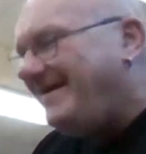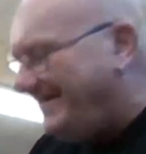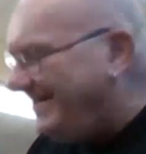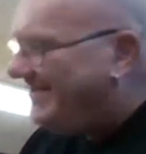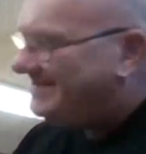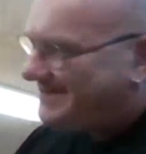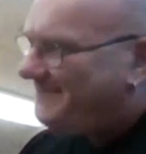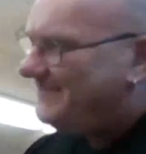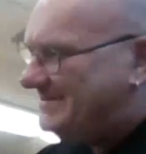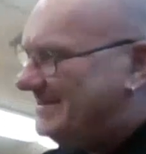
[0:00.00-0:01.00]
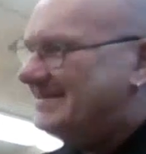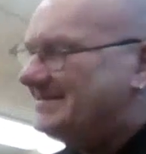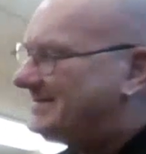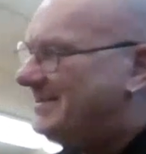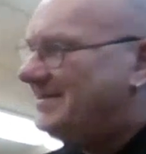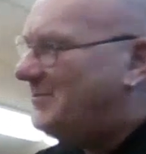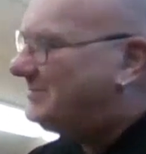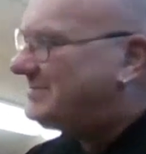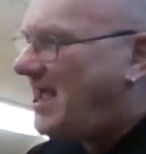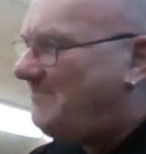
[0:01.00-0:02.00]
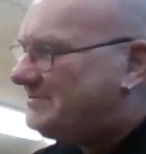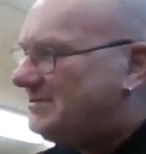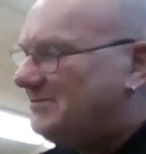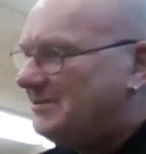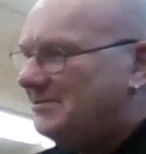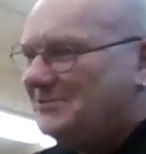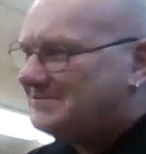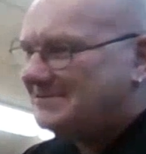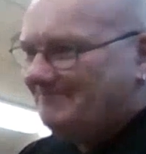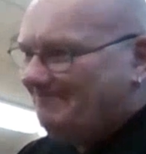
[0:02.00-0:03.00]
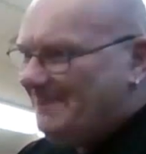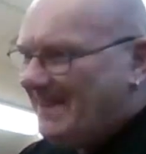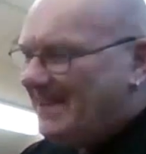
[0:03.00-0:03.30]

Yeah, 7 years, and it was absolutely awesome.